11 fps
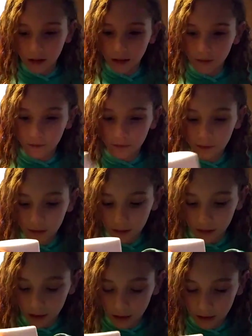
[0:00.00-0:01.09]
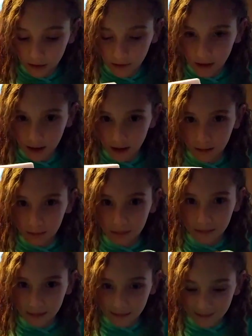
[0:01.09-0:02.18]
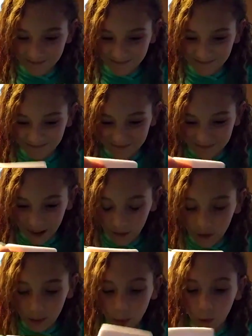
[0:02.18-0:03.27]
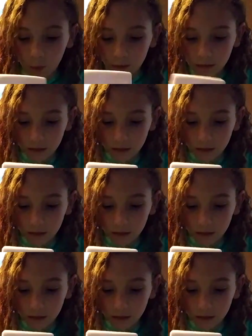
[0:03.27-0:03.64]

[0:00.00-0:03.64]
of the thing of your bowl.